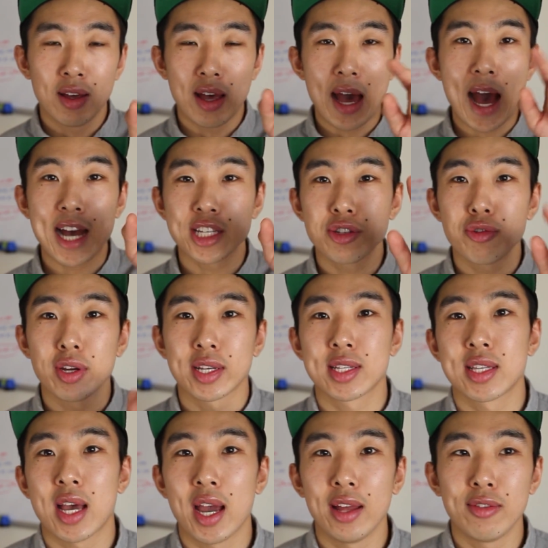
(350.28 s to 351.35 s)
asterisk
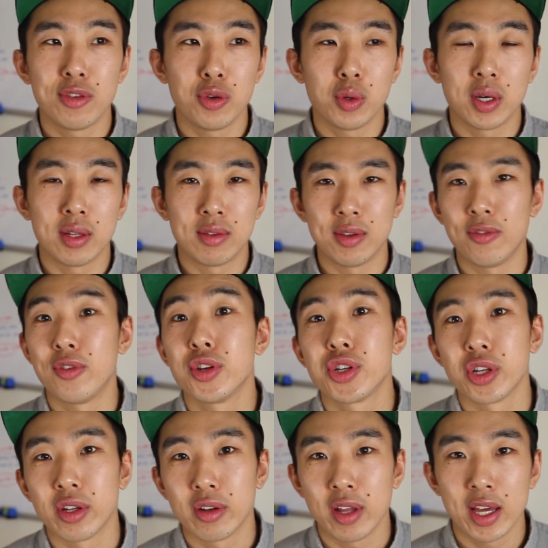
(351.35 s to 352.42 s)
sign do a
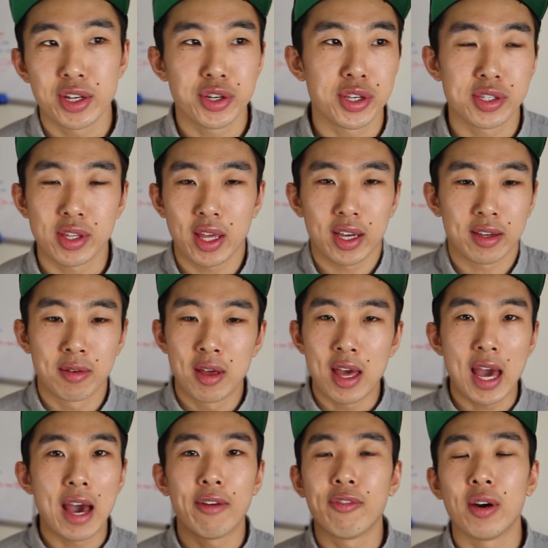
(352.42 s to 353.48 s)
division and just like
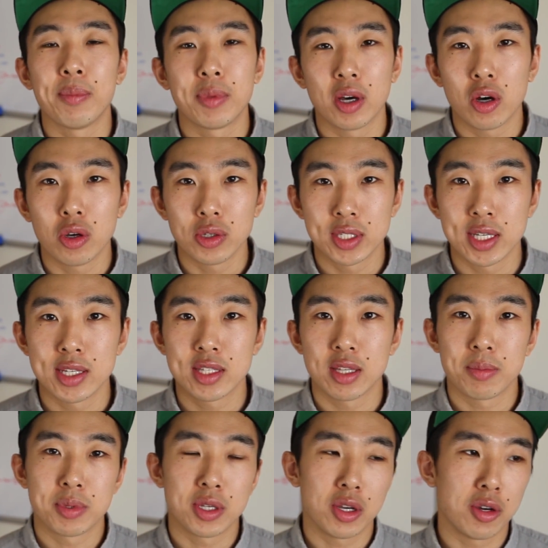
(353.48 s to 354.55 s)
F up the whole
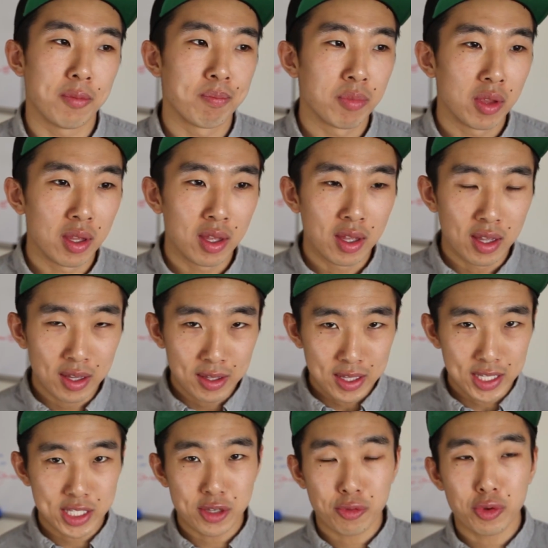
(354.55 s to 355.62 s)
system. So
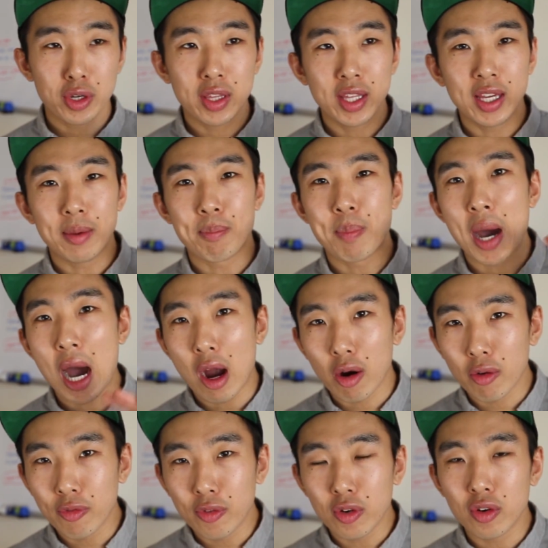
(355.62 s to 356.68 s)
it's a really
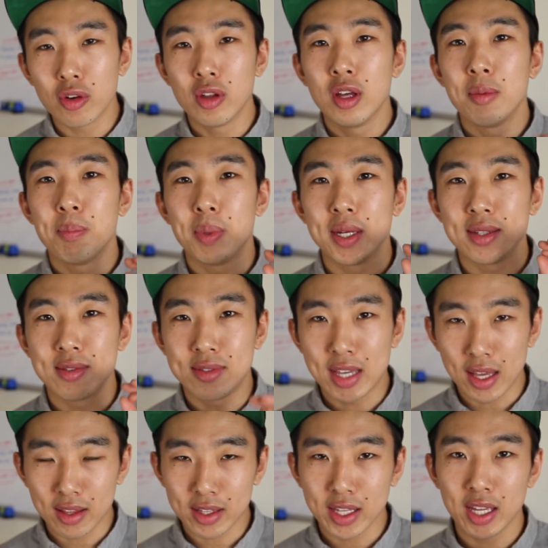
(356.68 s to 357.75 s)
powerful but
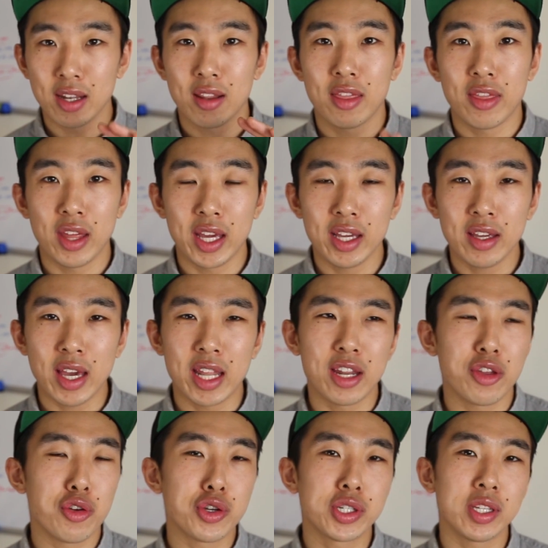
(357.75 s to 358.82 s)
delicate thing and
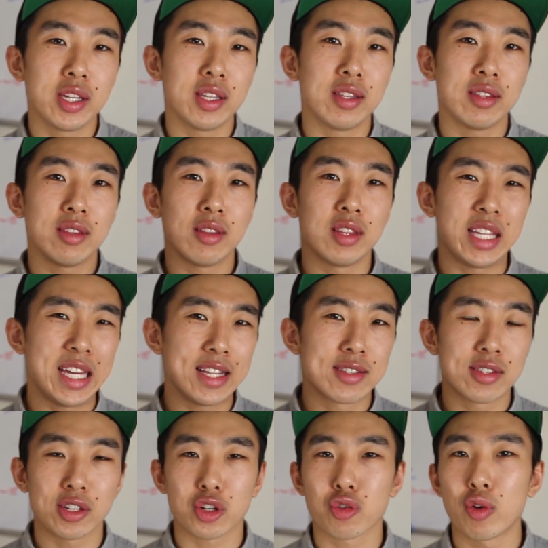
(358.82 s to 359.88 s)
it usually leads
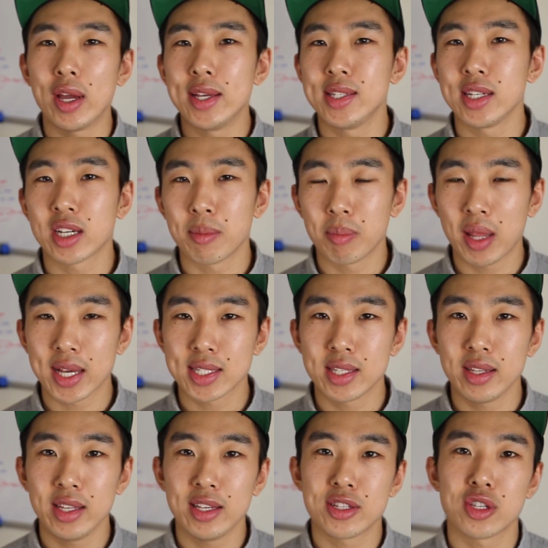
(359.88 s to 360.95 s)
to crazy
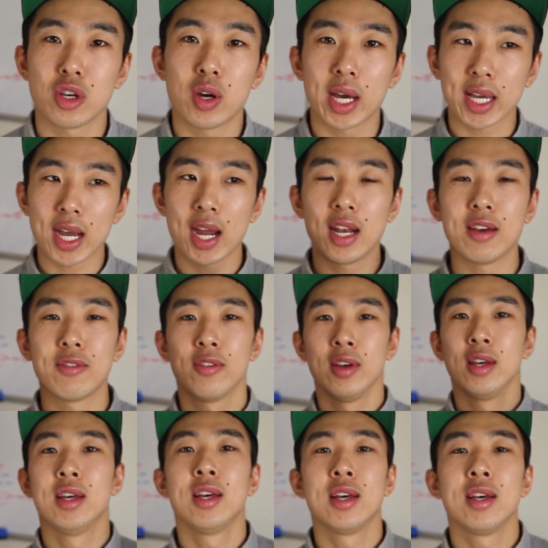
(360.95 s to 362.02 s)
complexity. So I kind of
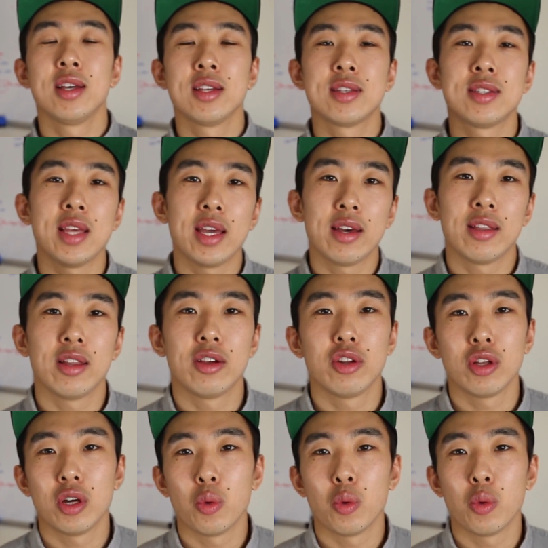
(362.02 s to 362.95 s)
stay a little